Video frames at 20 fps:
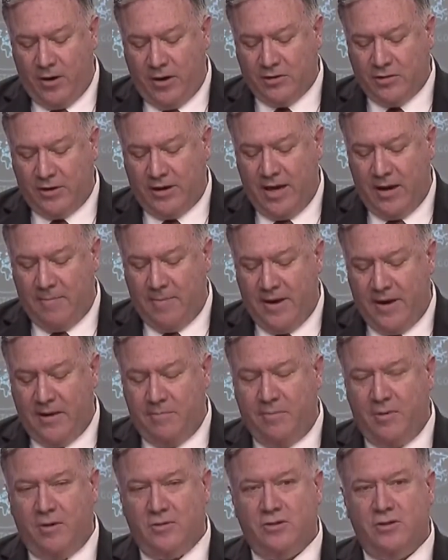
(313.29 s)
our pressure
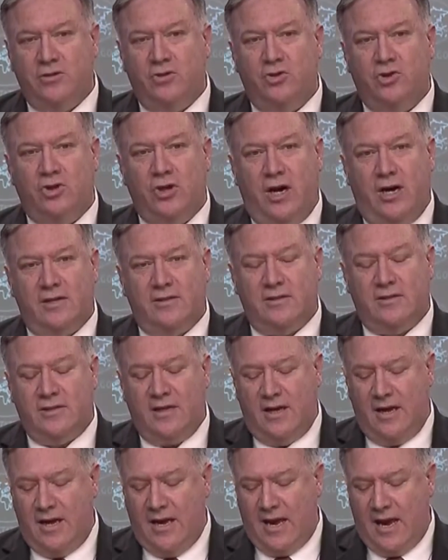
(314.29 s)
campaign imposes
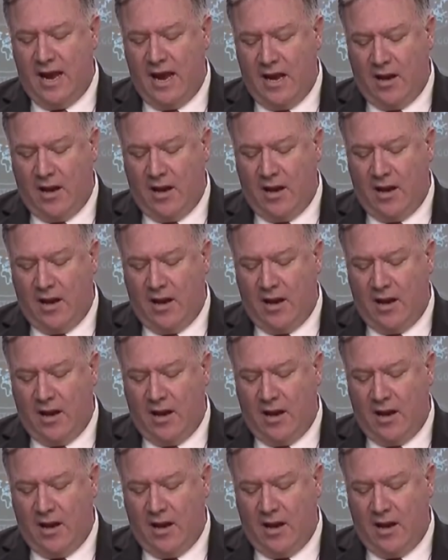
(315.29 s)
just